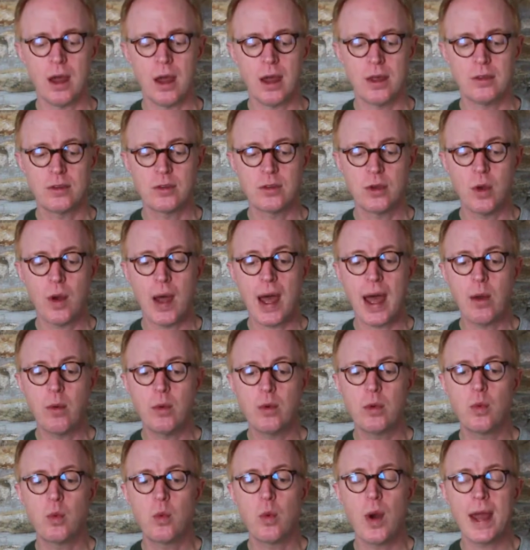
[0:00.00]
So I would
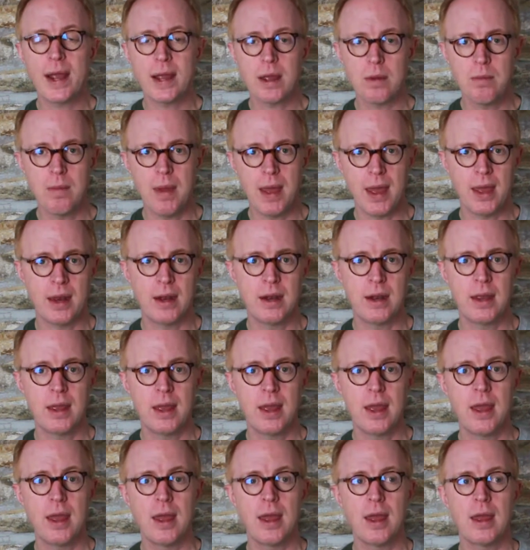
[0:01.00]
recommend
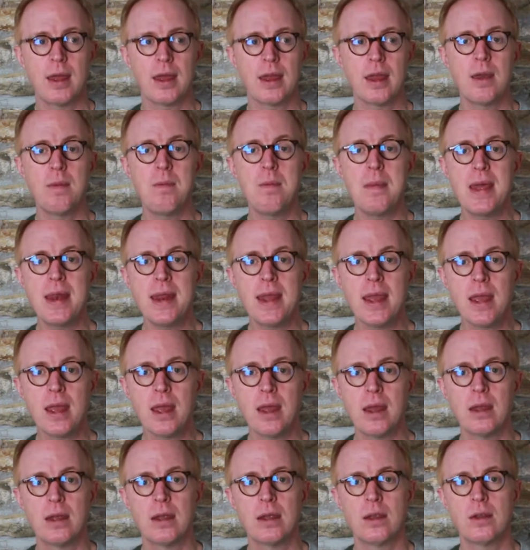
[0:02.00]
committing
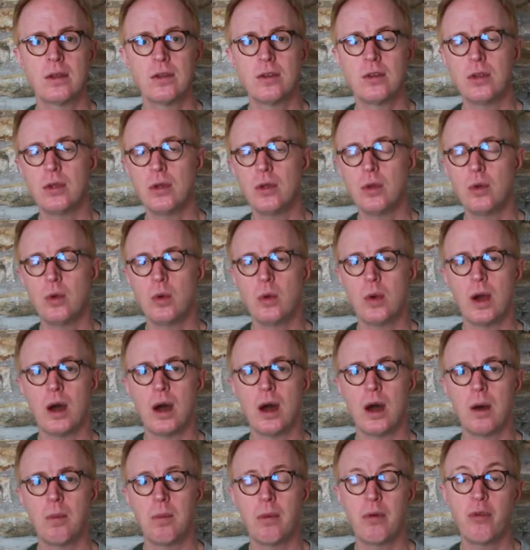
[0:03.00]
to
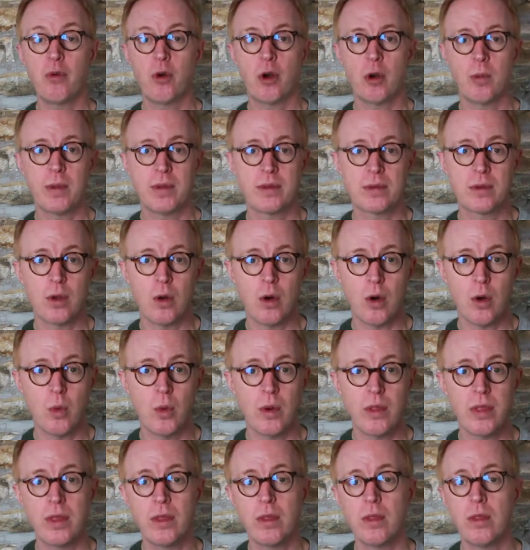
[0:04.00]
a performance goal
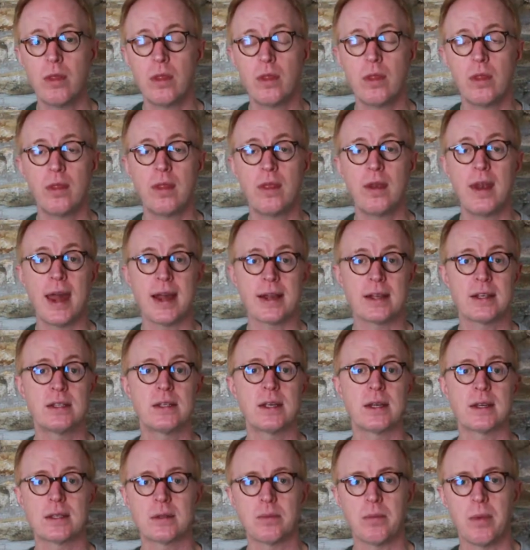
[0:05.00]
within the next
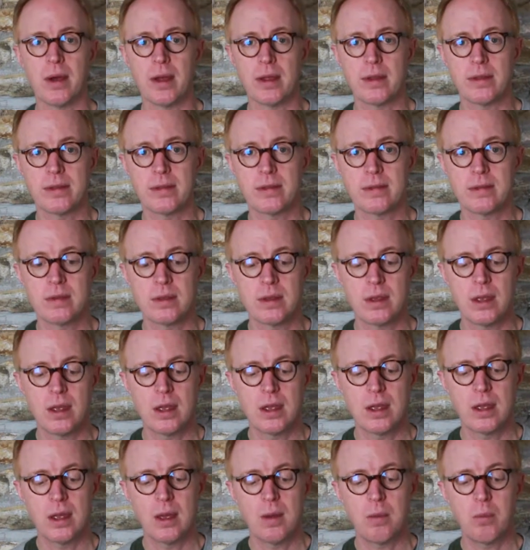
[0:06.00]
6 months.
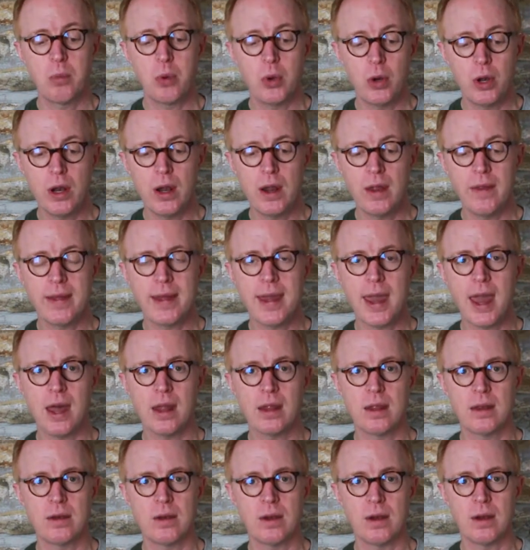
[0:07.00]
Put it on the
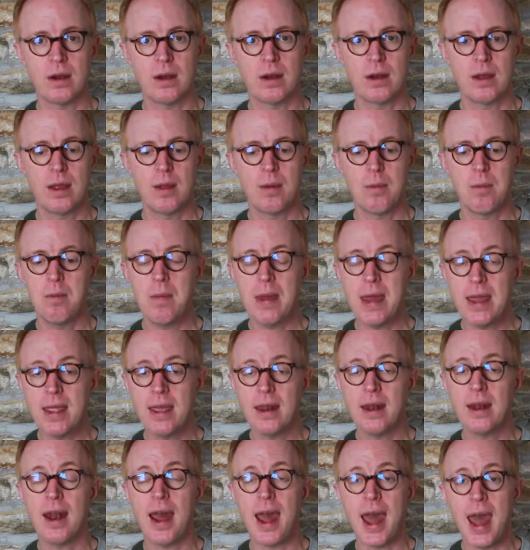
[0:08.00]
calendar. Make it
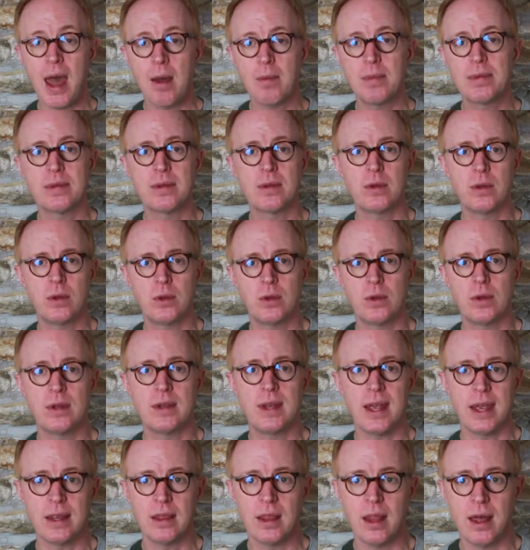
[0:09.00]
an absolute
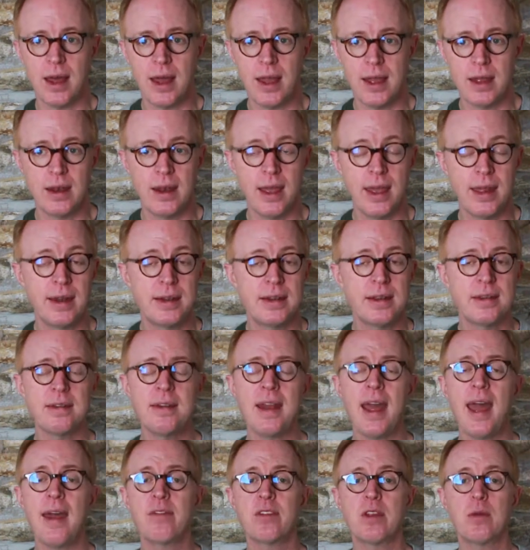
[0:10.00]
deadline. And it doesn't
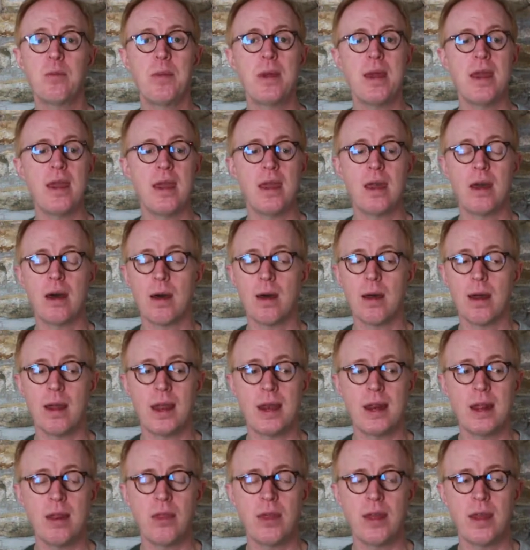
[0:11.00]
have to be
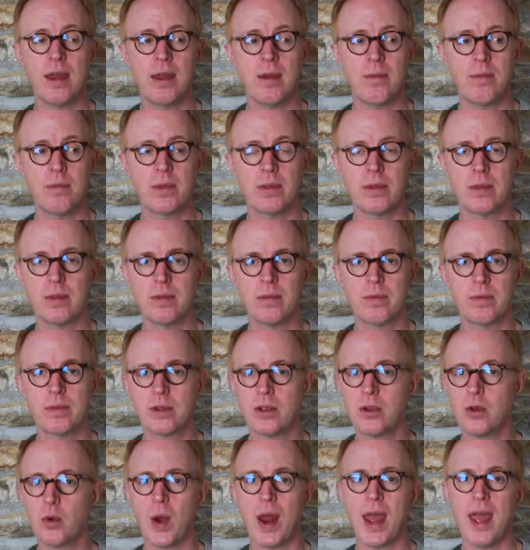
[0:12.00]
anything
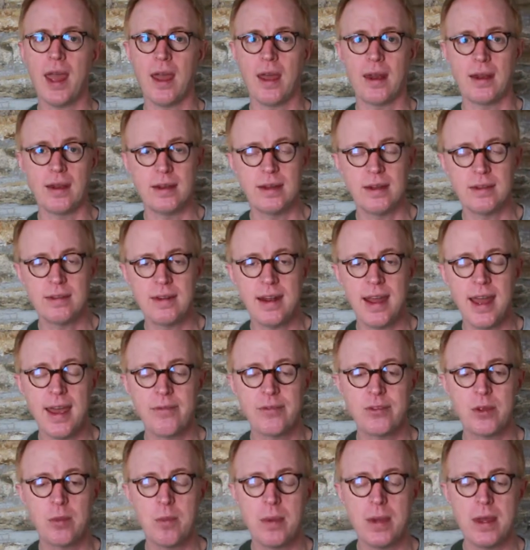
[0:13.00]
grand. It doesn't have
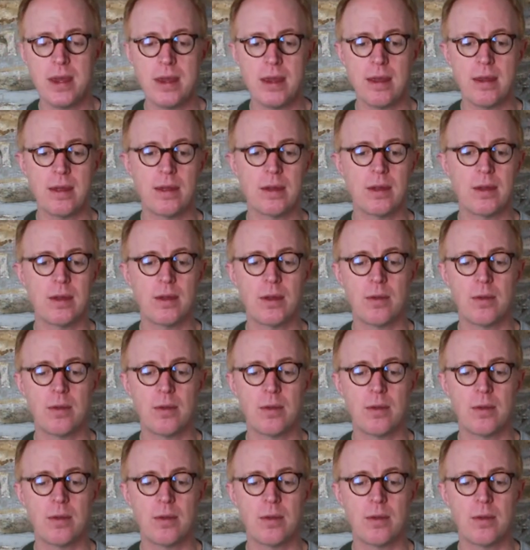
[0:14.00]
to be,